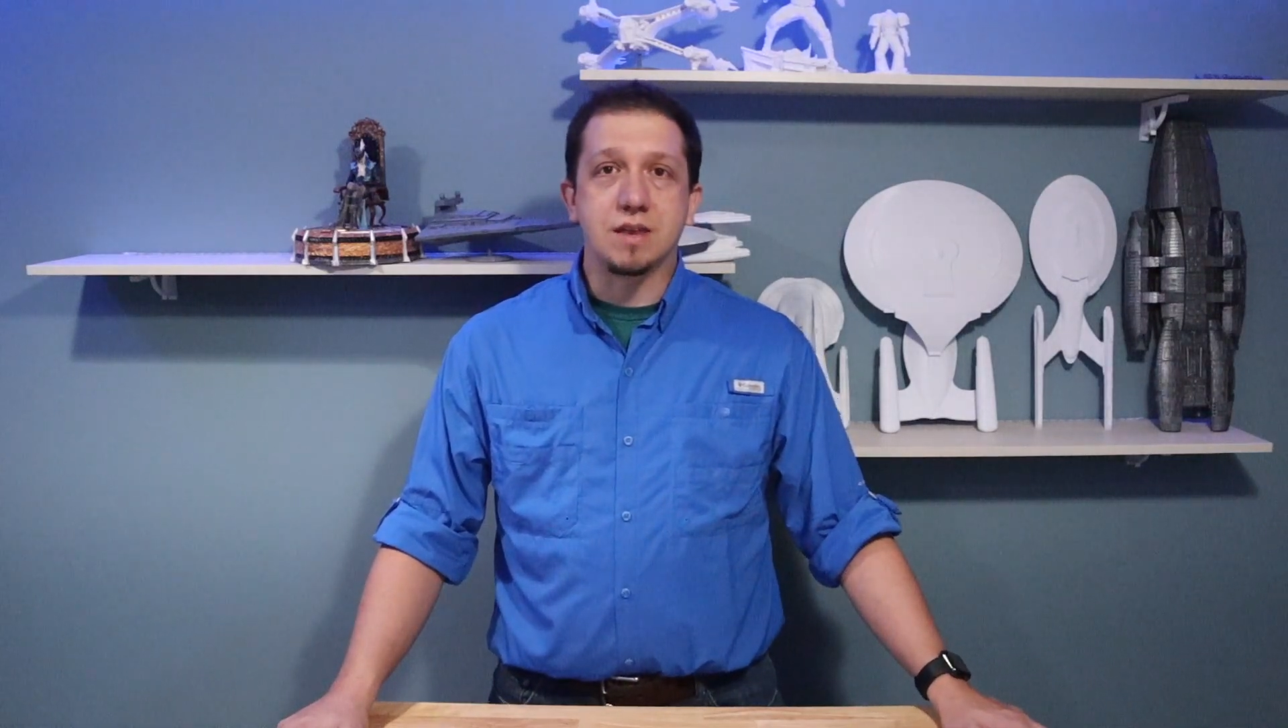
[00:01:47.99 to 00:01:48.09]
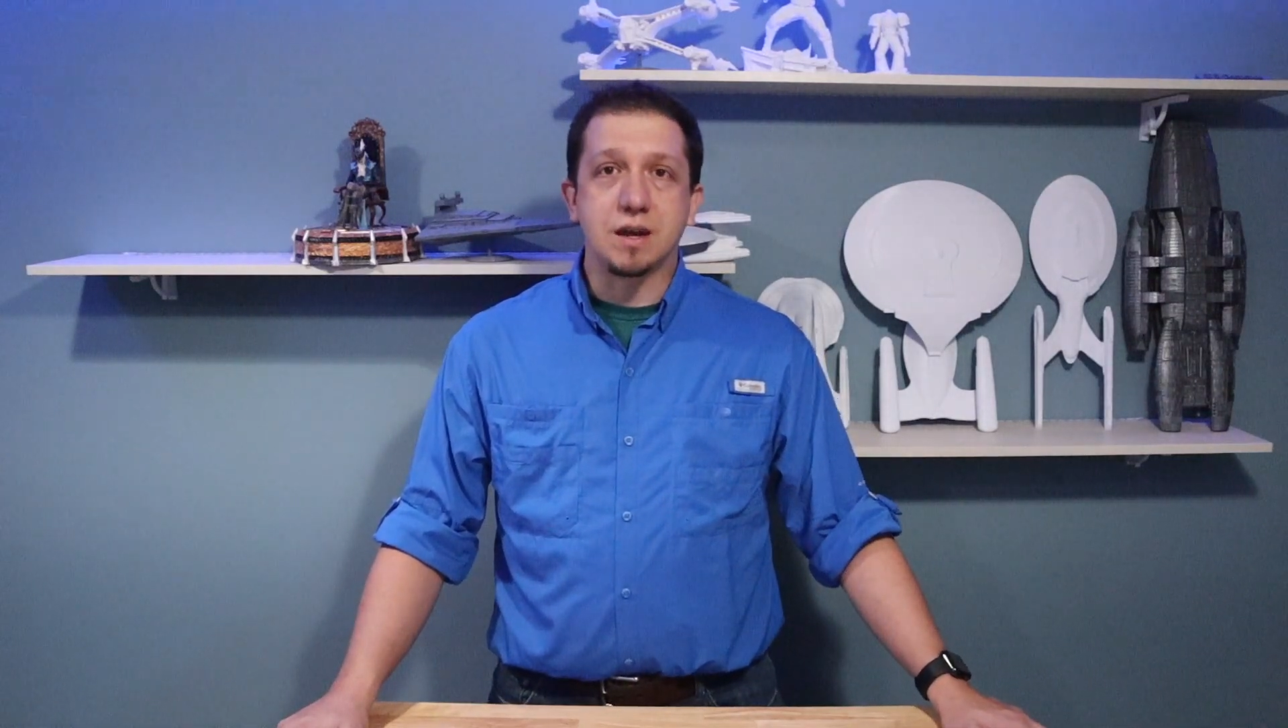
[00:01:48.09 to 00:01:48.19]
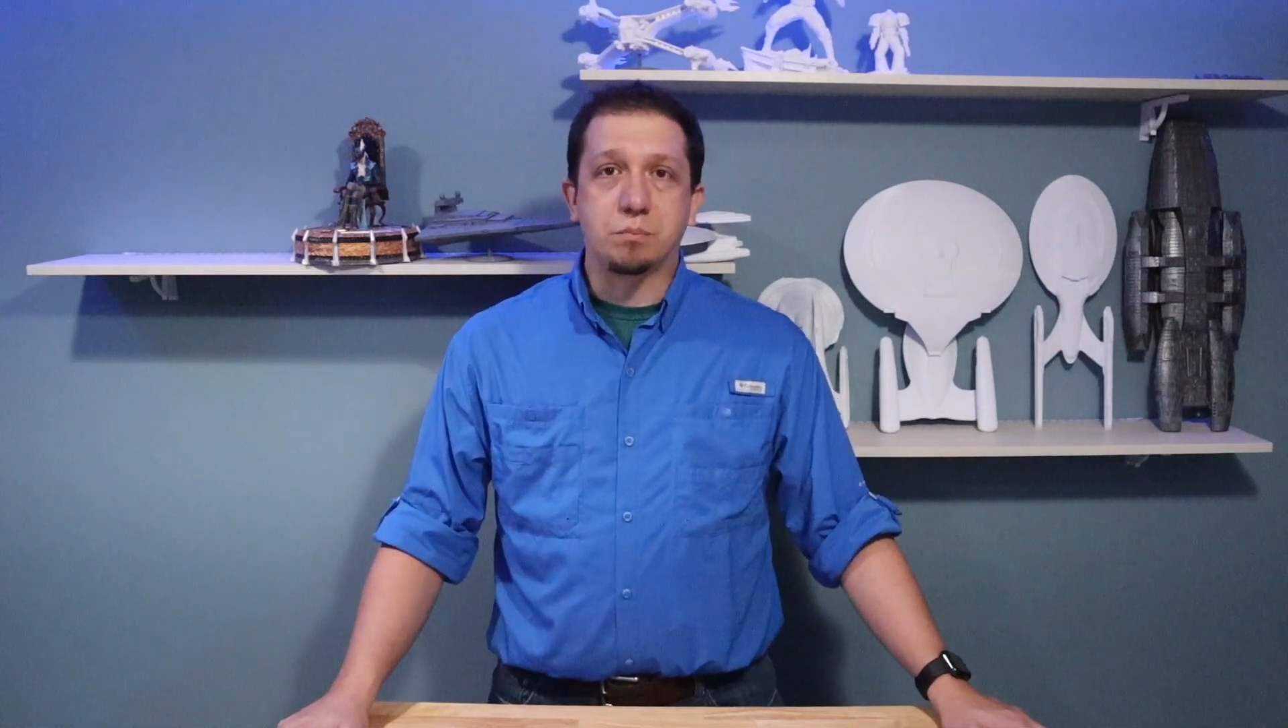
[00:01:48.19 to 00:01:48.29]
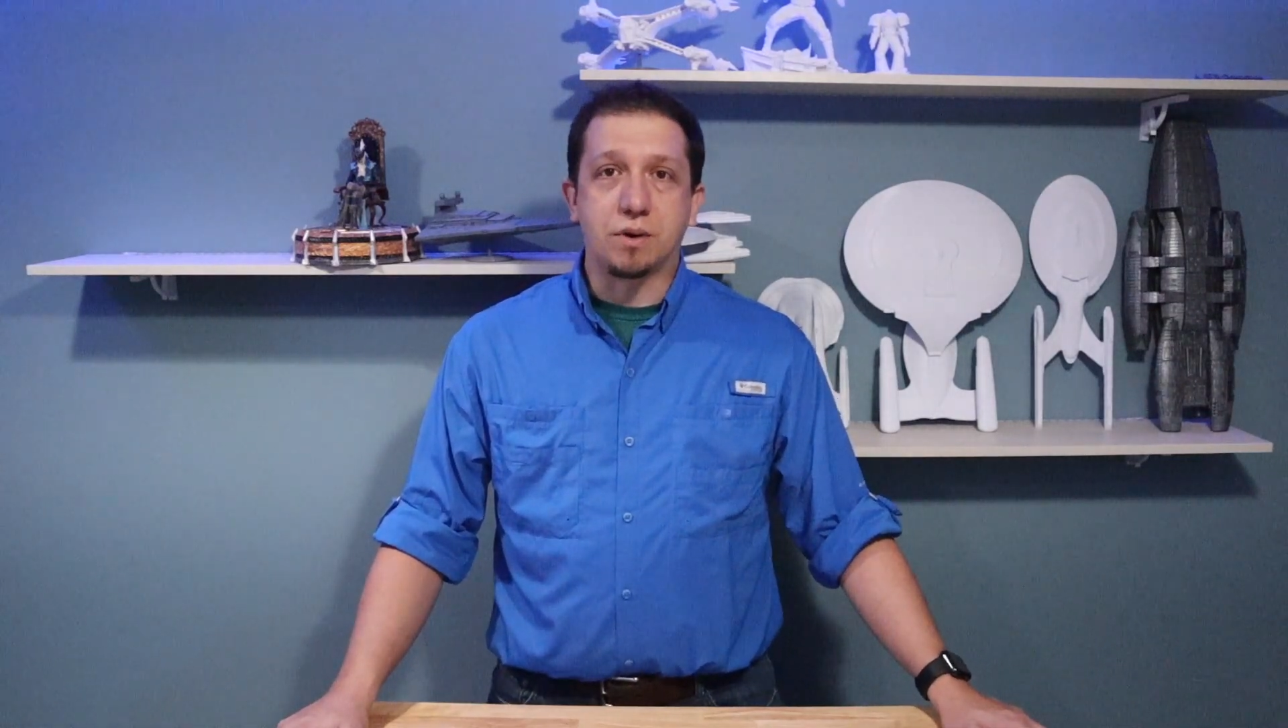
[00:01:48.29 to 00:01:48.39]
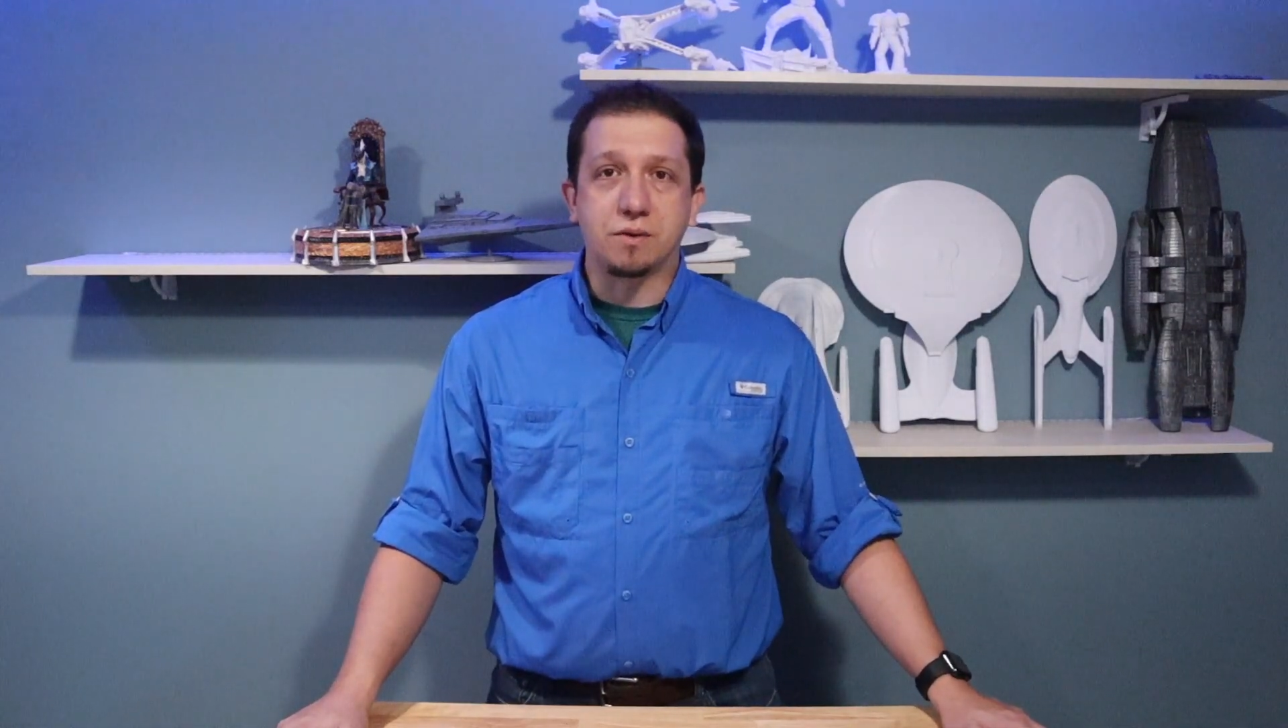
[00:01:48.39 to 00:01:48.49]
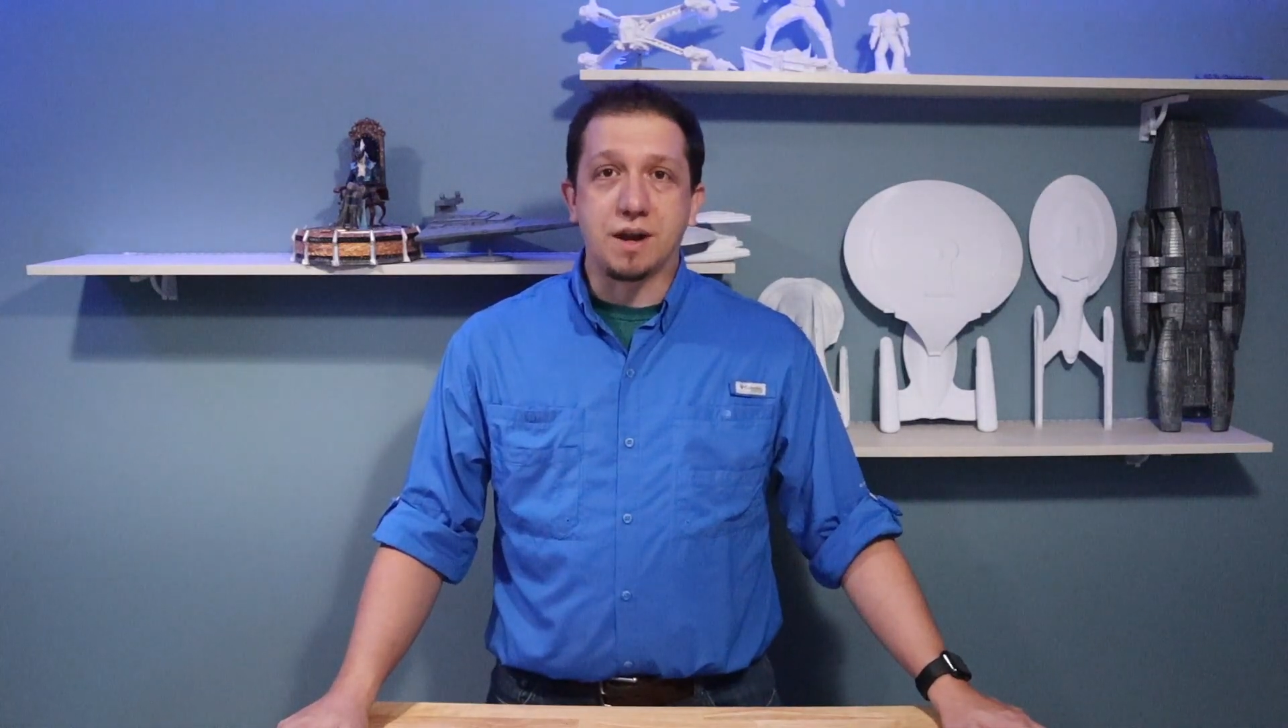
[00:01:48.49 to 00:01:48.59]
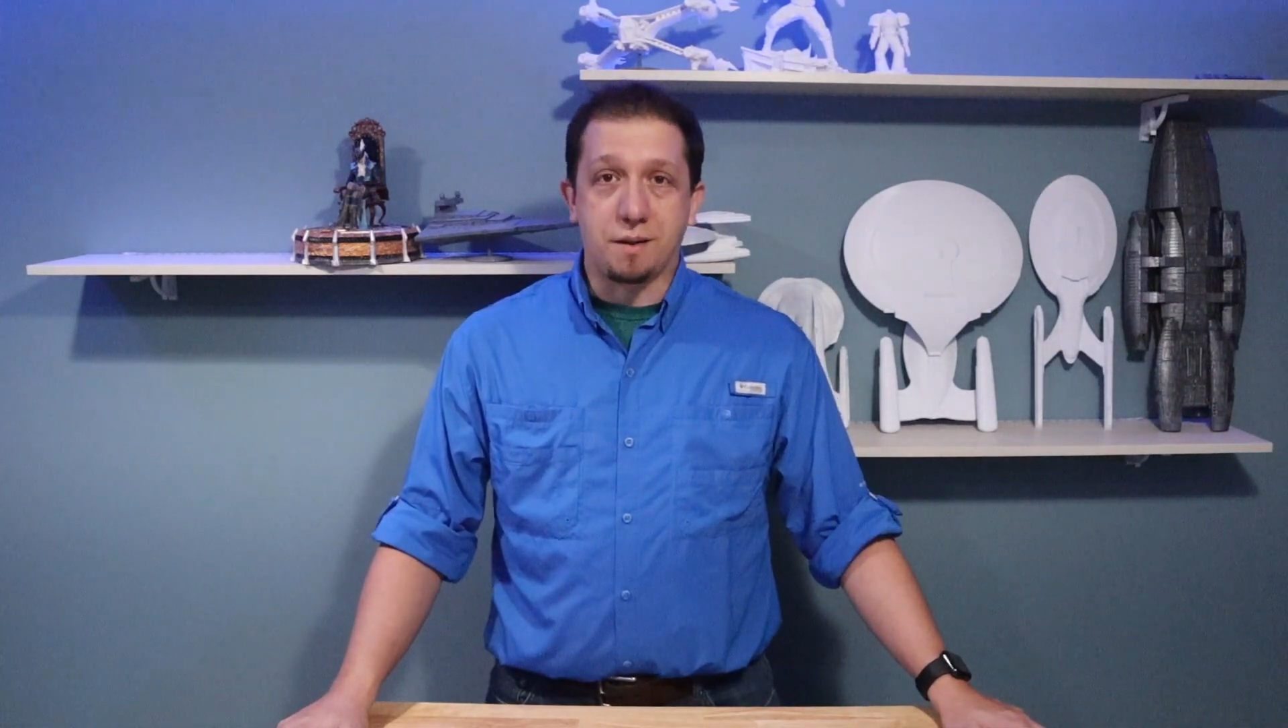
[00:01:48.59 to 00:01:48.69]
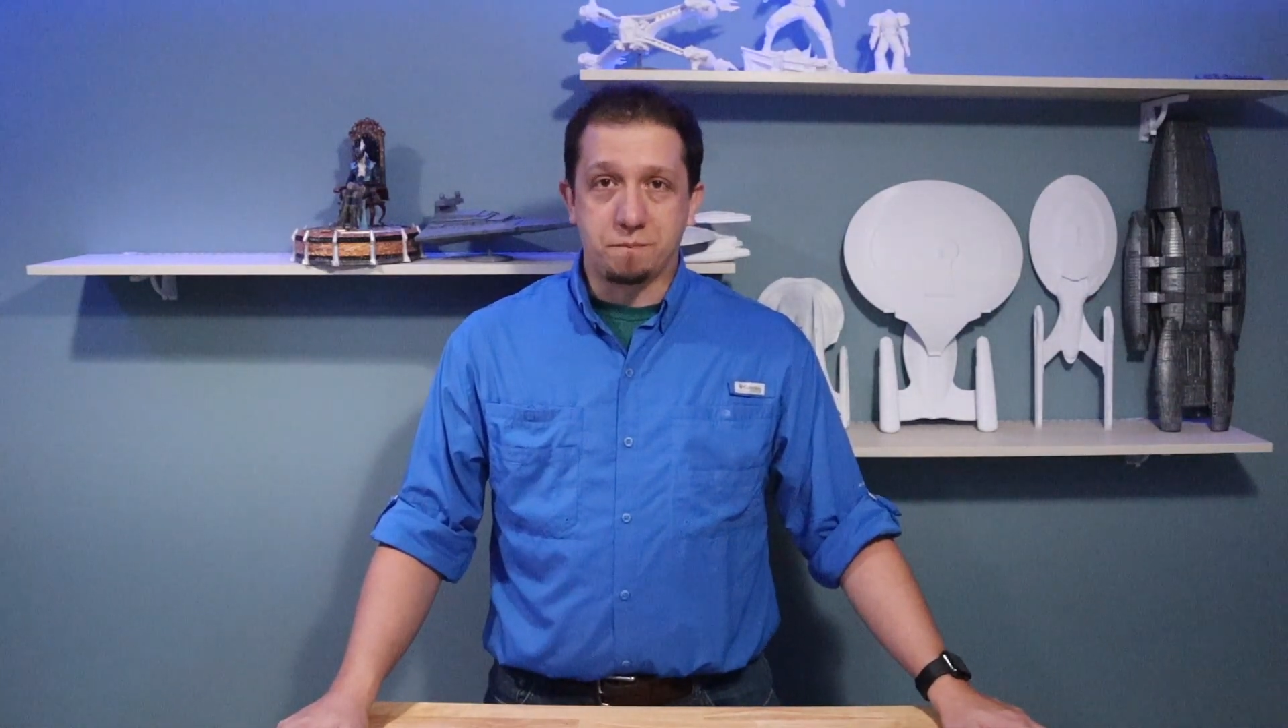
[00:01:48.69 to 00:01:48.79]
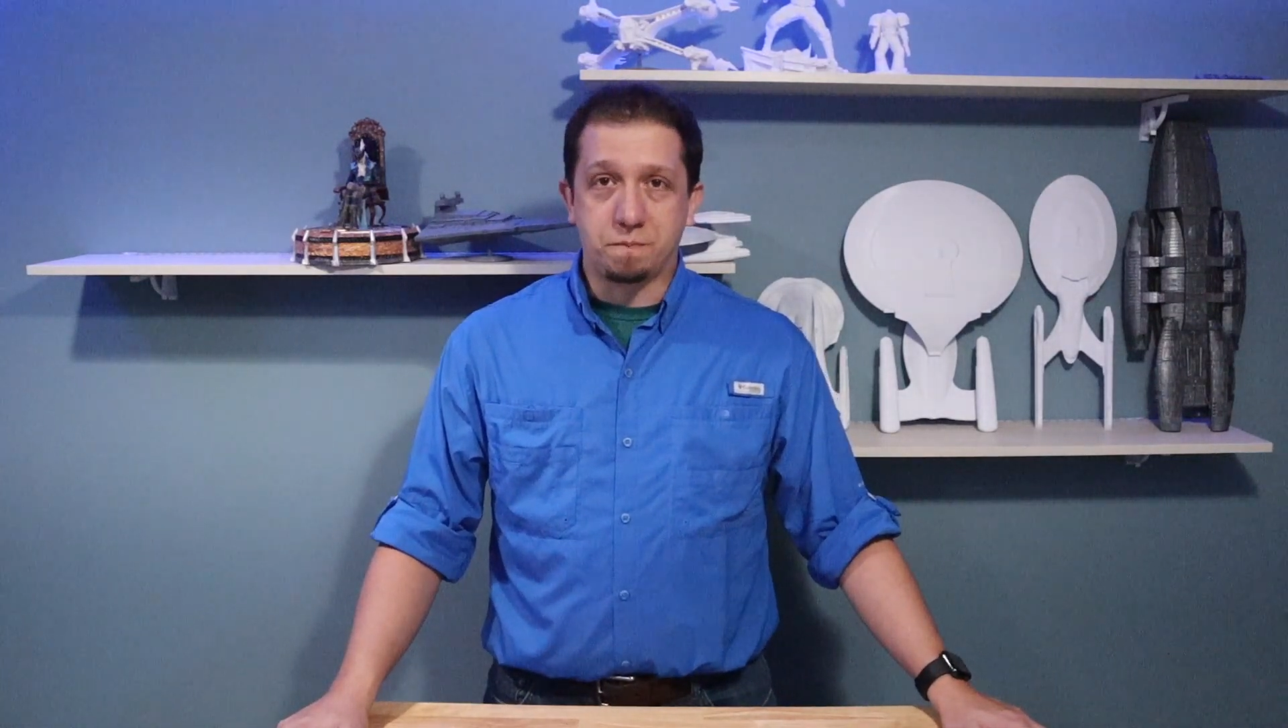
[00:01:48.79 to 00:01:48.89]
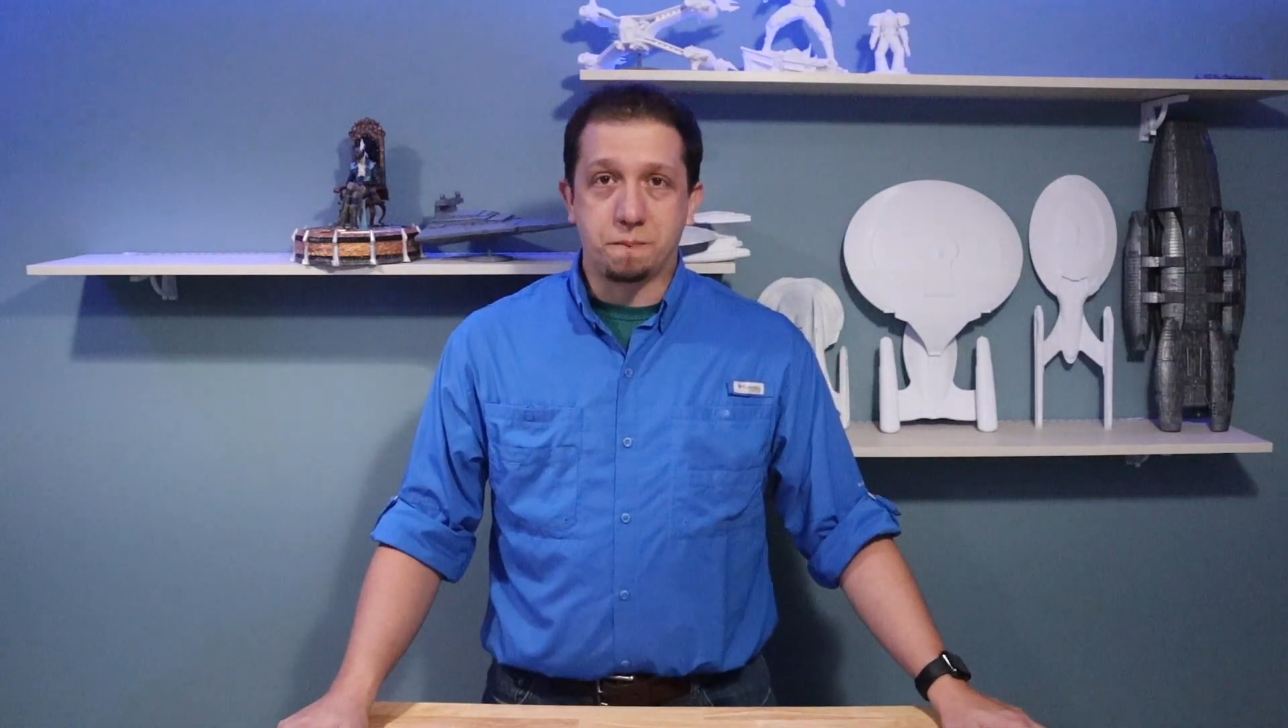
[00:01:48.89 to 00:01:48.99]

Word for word: thing broken up.